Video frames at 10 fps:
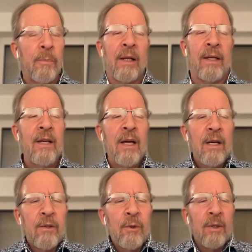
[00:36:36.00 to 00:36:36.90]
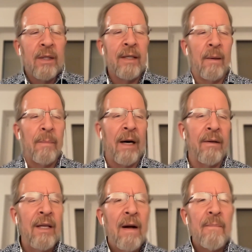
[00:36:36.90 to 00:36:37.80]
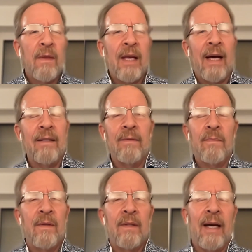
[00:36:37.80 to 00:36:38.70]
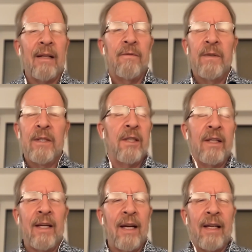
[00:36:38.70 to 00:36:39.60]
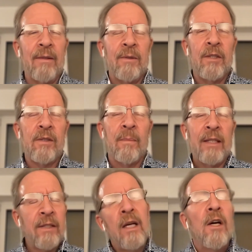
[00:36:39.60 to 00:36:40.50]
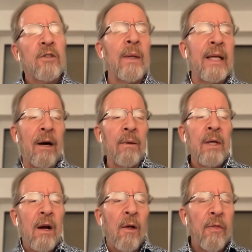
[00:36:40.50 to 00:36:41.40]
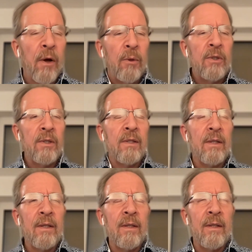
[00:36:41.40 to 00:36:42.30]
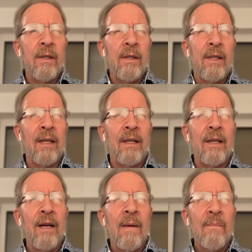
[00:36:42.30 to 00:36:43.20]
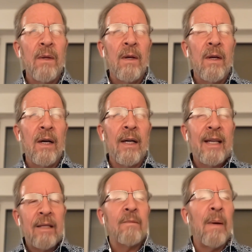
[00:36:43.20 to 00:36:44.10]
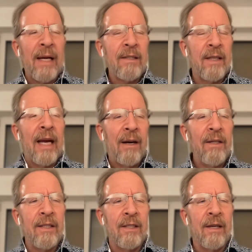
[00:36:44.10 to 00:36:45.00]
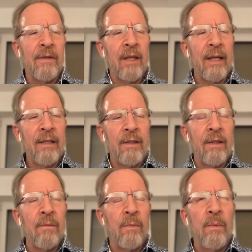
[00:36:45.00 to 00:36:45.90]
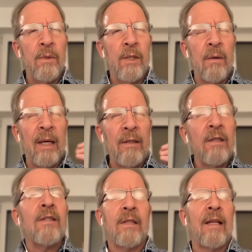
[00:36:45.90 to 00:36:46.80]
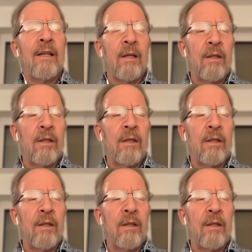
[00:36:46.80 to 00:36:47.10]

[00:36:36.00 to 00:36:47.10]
probably Google it about that vision he had. It was just amazing. So anyhow, the again back to the heritage of it, like and this is, I think,